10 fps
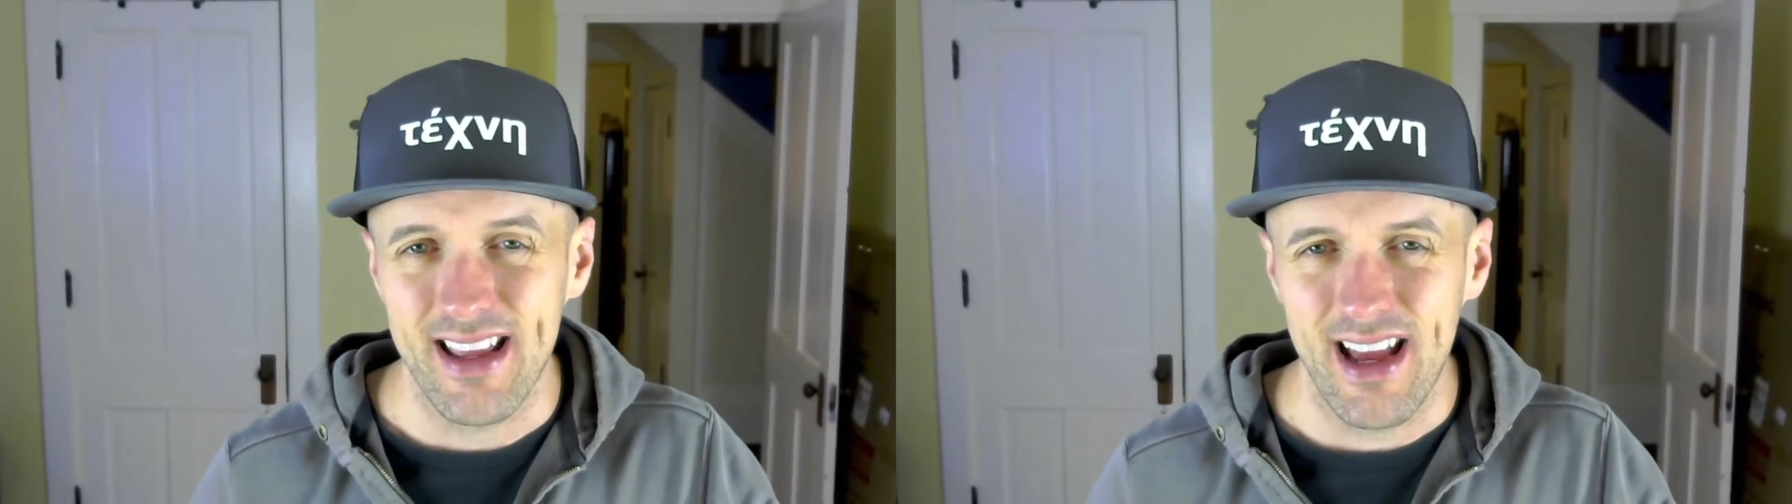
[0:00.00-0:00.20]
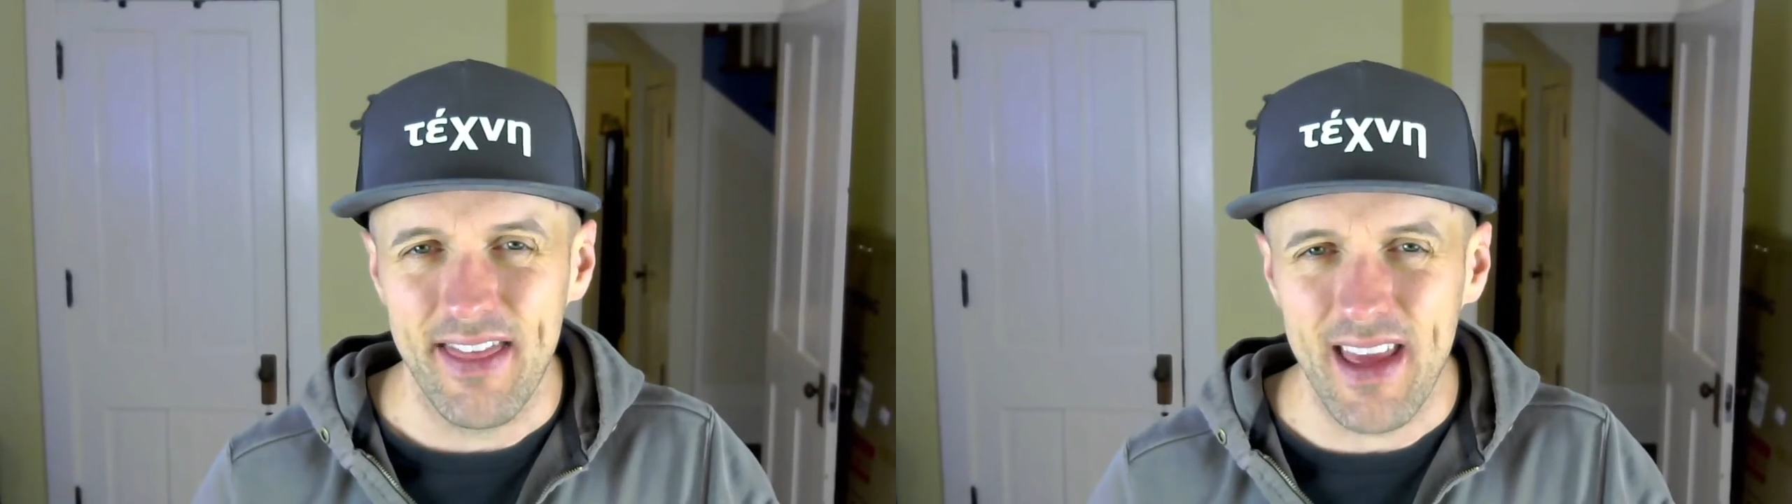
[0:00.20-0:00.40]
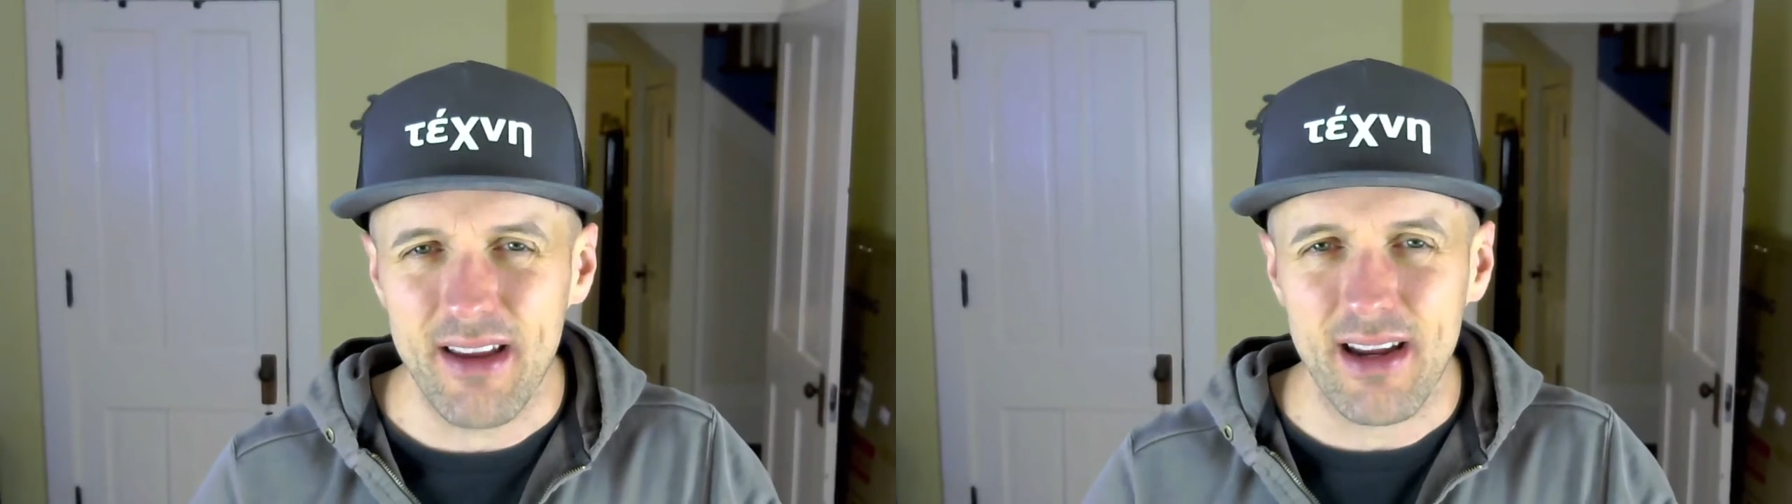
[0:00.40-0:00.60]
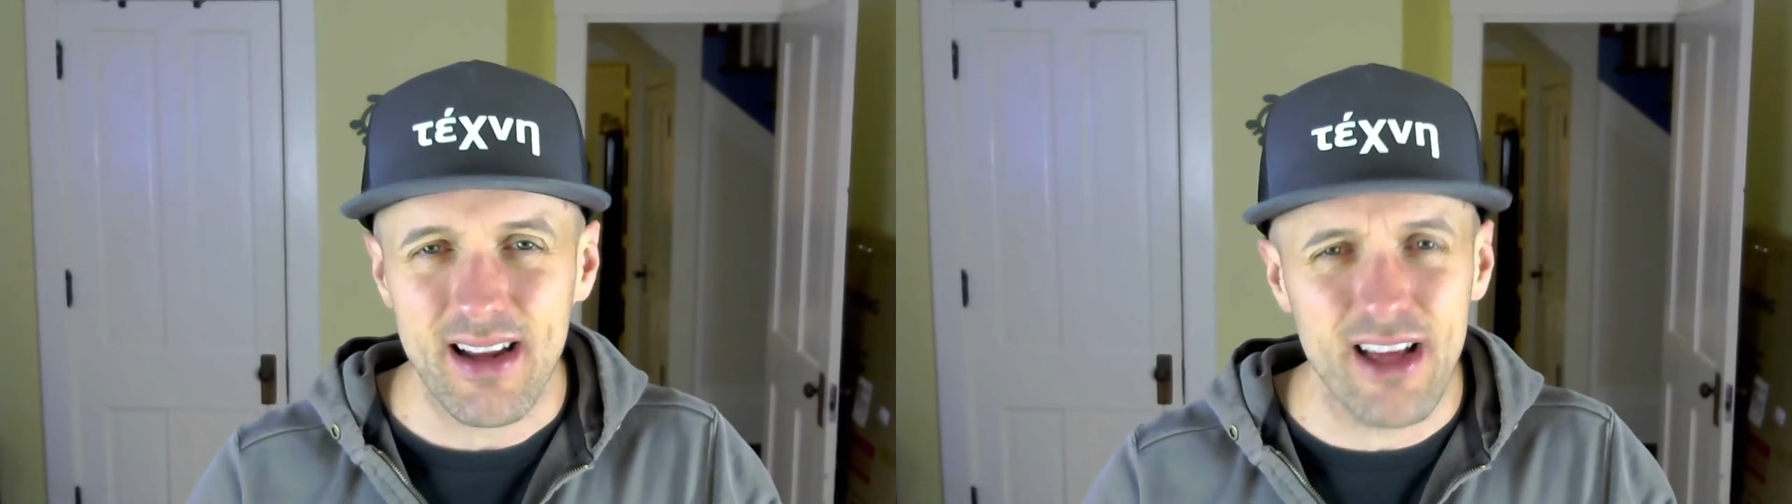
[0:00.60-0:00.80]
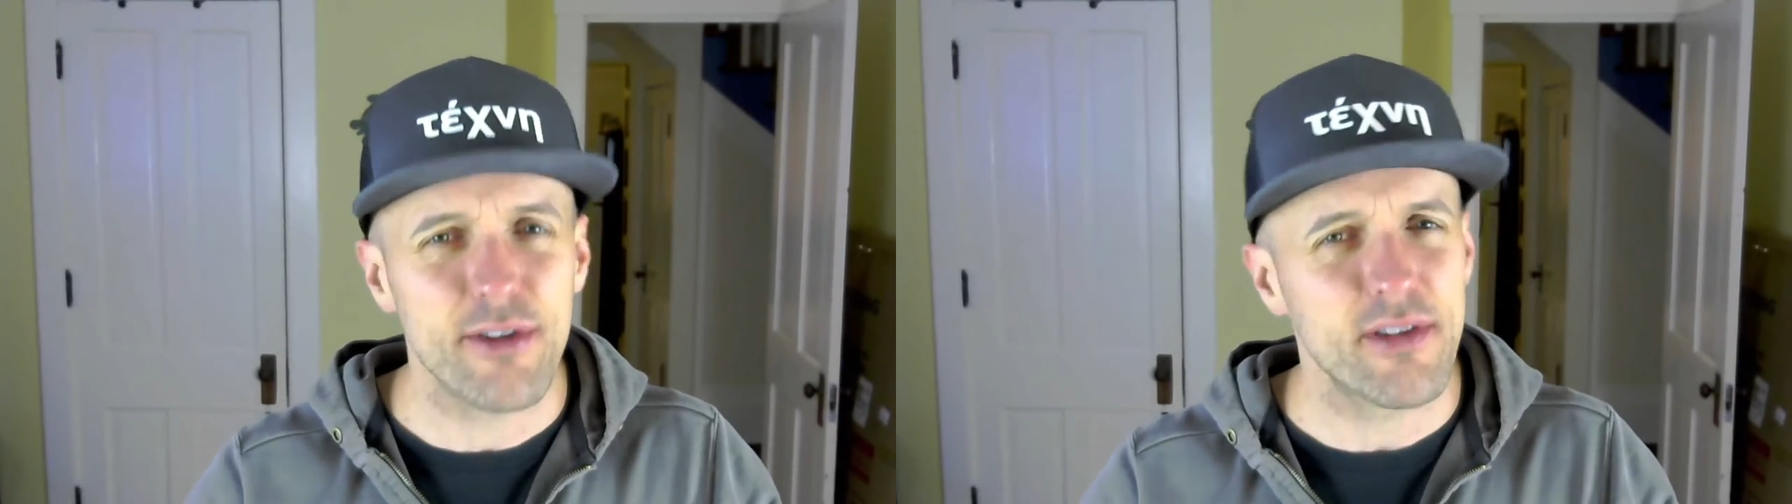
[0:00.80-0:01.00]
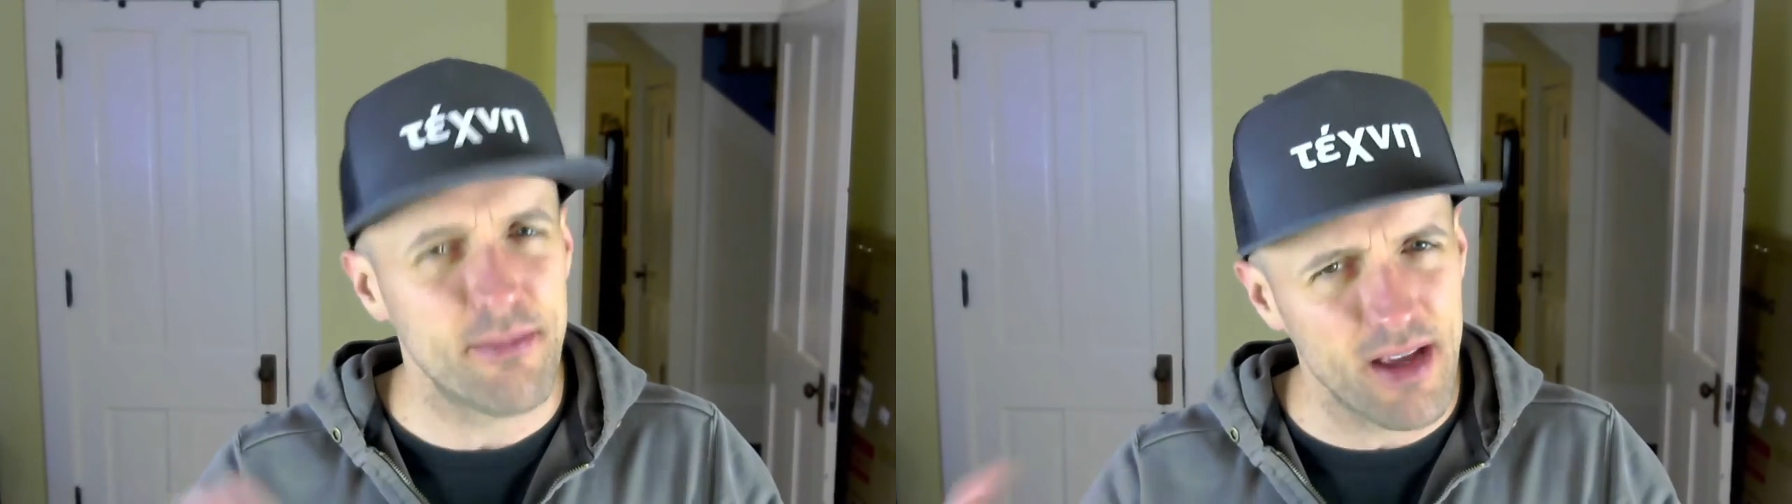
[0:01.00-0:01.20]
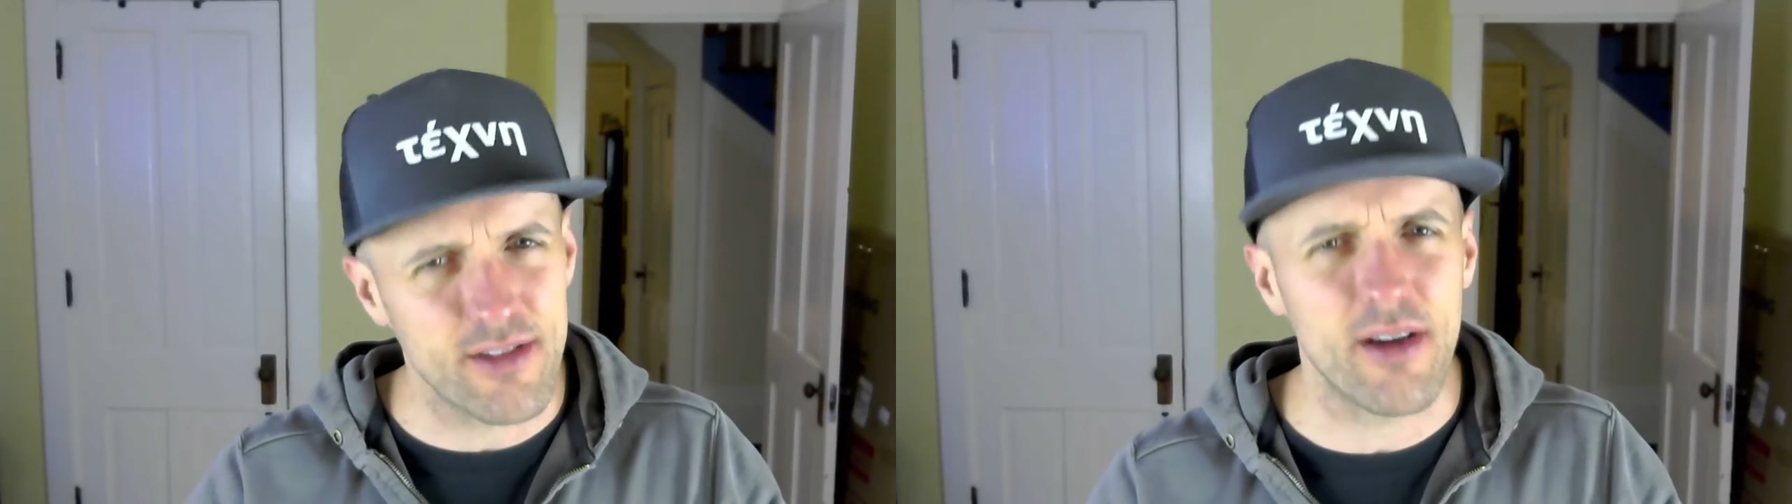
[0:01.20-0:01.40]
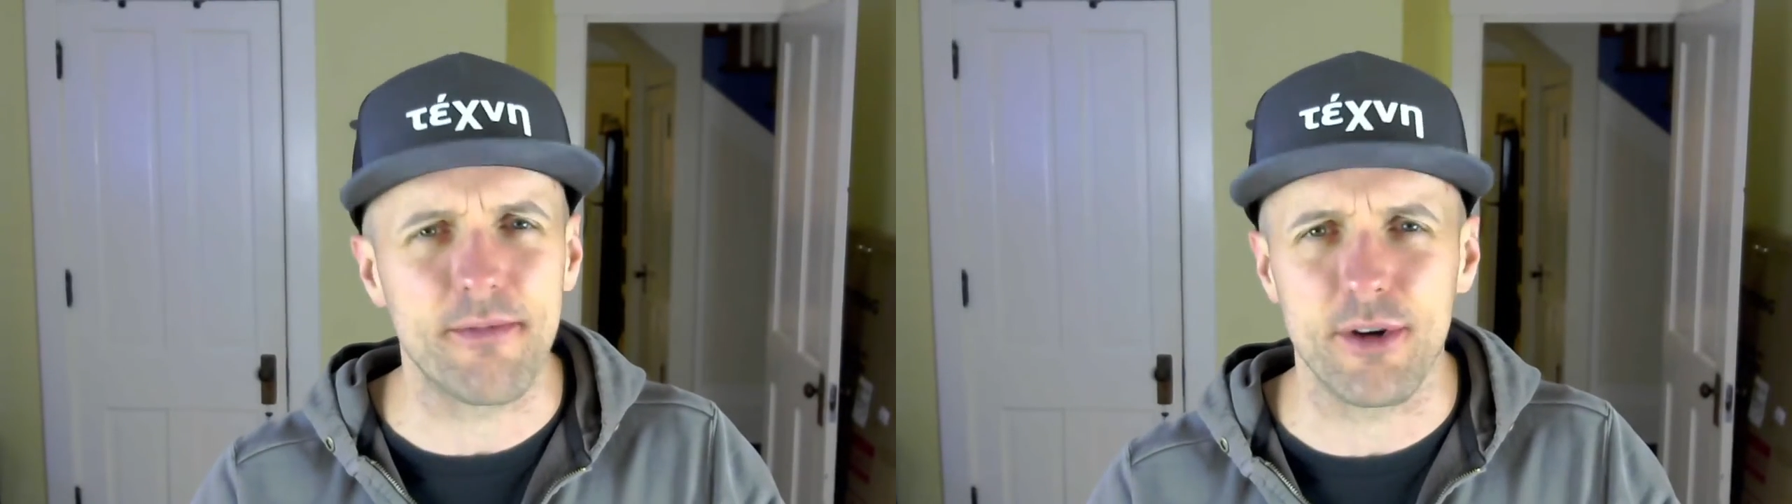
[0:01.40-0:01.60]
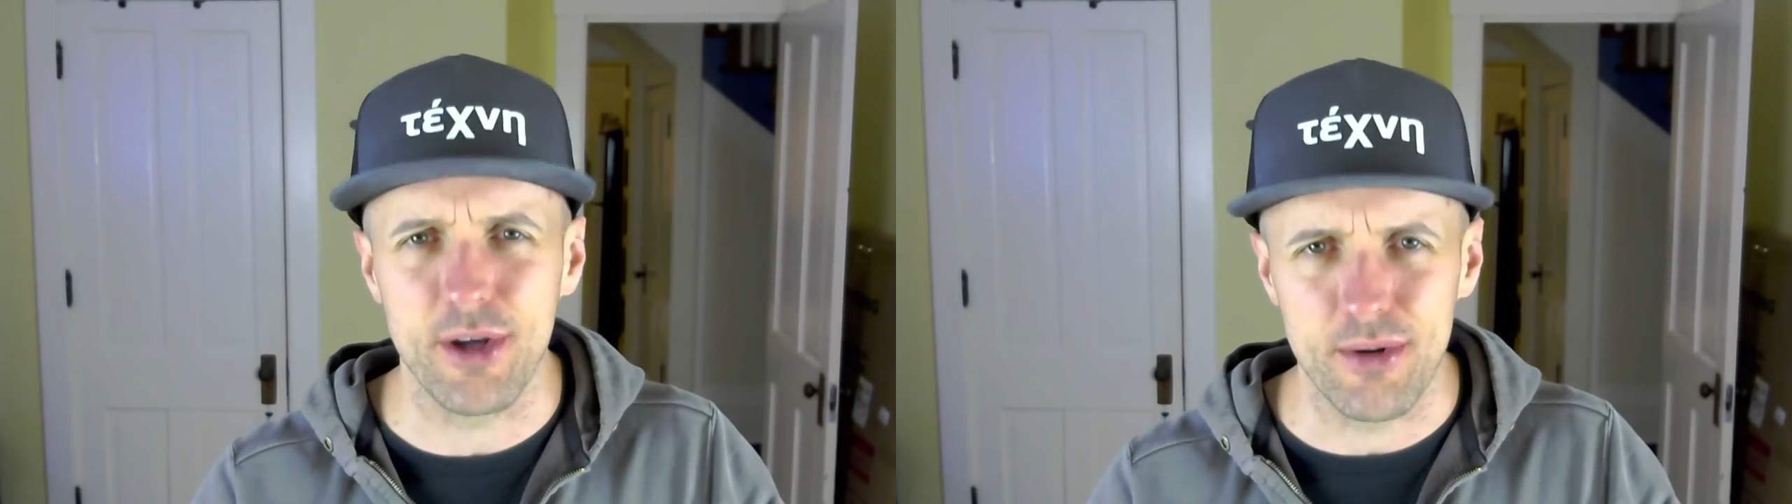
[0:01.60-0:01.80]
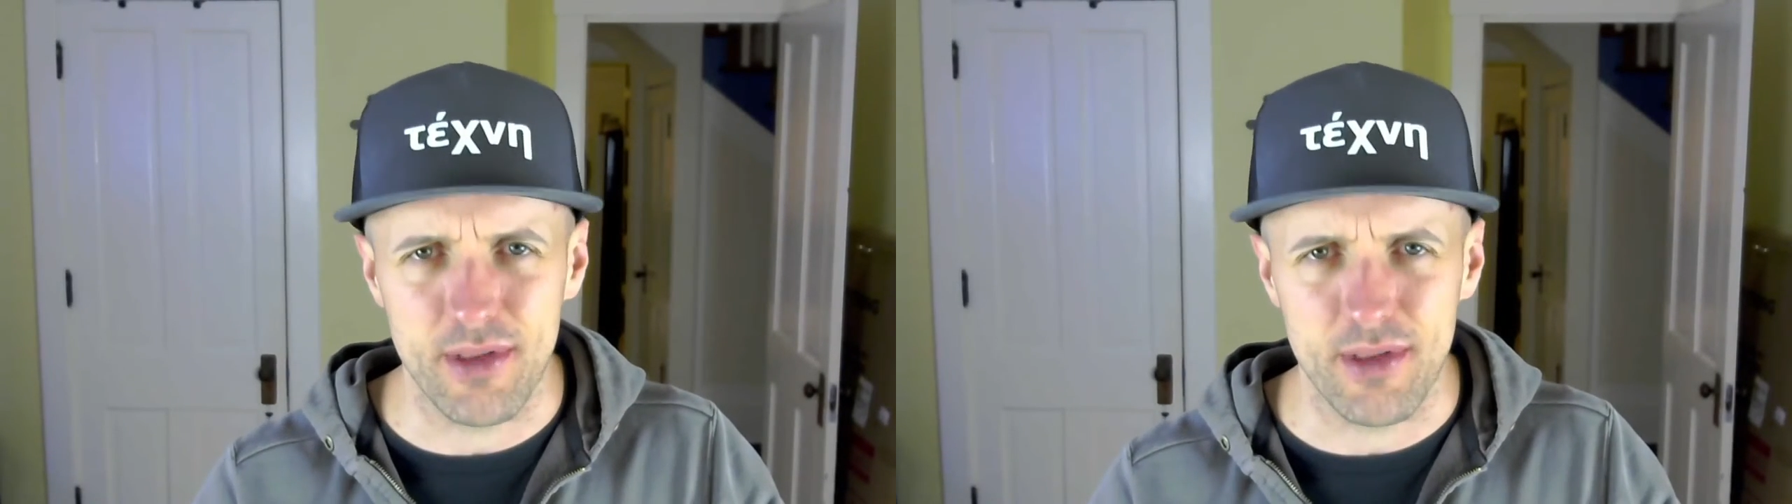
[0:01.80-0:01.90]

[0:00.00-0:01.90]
I think, clear some things up for you